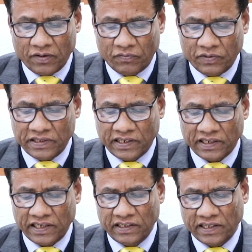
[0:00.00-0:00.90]
with an
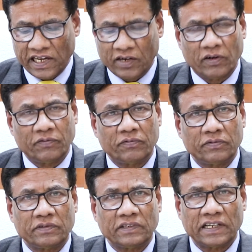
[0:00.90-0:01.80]
intake of
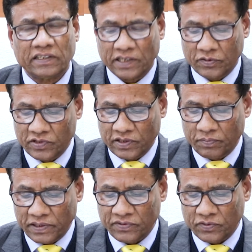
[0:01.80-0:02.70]
10,000
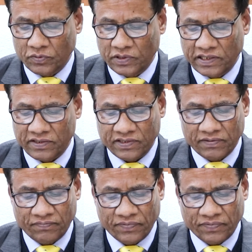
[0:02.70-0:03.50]
plus students.